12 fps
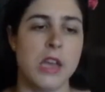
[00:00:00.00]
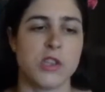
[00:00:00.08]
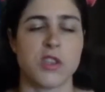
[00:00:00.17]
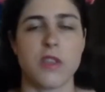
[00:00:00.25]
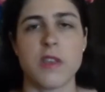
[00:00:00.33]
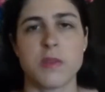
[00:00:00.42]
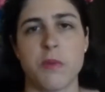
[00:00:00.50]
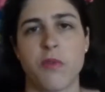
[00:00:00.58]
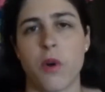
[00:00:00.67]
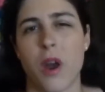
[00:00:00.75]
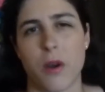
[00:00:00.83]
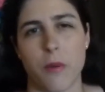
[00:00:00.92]
So I've said this
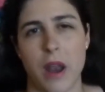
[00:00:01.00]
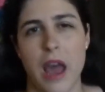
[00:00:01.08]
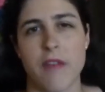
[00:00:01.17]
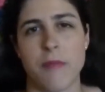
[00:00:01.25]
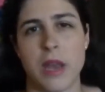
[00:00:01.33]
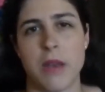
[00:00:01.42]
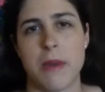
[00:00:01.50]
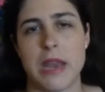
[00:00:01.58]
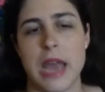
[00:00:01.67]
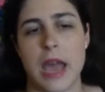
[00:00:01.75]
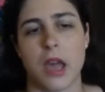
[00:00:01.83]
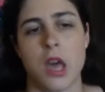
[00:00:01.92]
before, I don't want to have mine in my
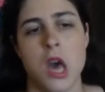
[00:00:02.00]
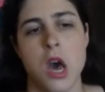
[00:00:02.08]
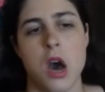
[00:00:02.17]
deck.